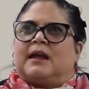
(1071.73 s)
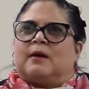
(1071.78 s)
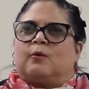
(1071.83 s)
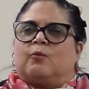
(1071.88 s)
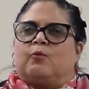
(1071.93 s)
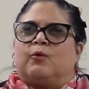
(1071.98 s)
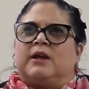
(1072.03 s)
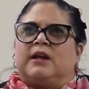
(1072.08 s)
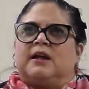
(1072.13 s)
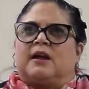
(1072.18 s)

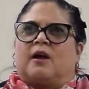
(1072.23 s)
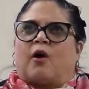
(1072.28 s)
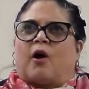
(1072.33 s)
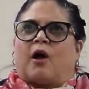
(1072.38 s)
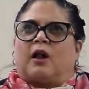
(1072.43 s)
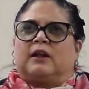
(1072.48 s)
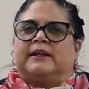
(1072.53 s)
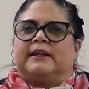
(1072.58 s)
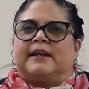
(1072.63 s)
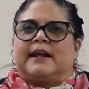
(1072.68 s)
we
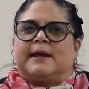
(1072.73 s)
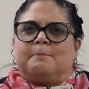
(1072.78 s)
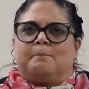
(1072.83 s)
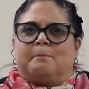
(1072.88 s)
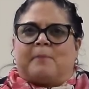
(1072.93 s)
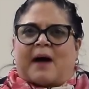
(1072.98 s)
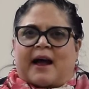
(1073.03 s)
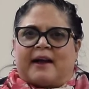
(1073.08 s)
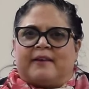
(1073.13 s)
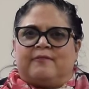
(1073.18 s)
call it a
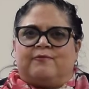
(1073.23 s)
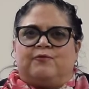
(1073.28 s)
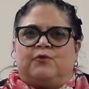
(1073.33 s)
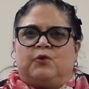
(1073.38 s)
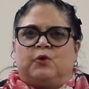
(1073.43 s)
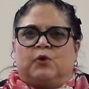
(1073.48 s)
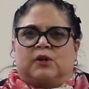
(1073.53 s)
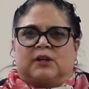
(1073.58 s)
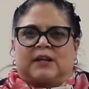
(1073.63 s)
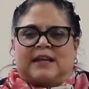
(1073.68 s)

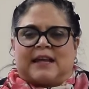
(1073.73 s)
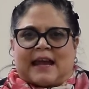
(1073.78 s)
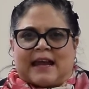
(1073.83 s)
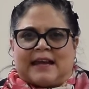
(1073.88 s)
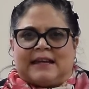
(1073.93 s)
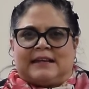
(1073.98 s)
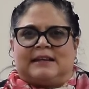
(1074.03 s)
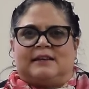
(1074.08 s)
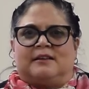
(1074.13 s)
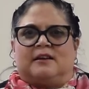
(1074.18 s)

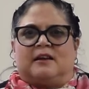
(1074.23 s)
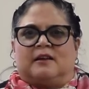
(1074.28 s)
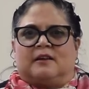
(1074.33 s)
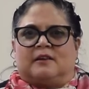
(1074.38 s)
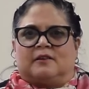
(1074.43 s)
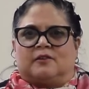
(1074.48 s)
bifurcated